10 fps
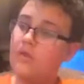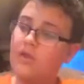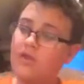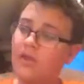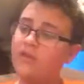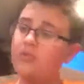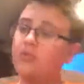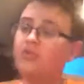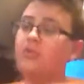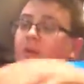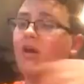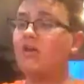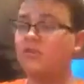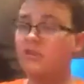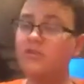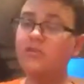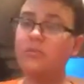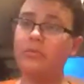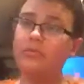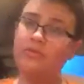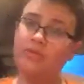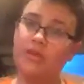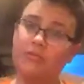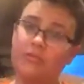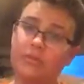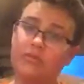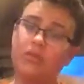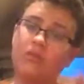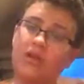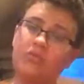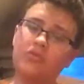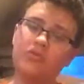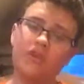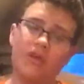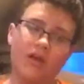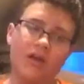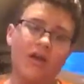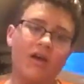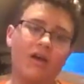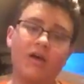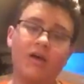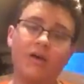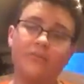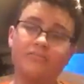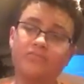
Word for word: And as I'm switching packs, this is the perfect time for me to announce uh,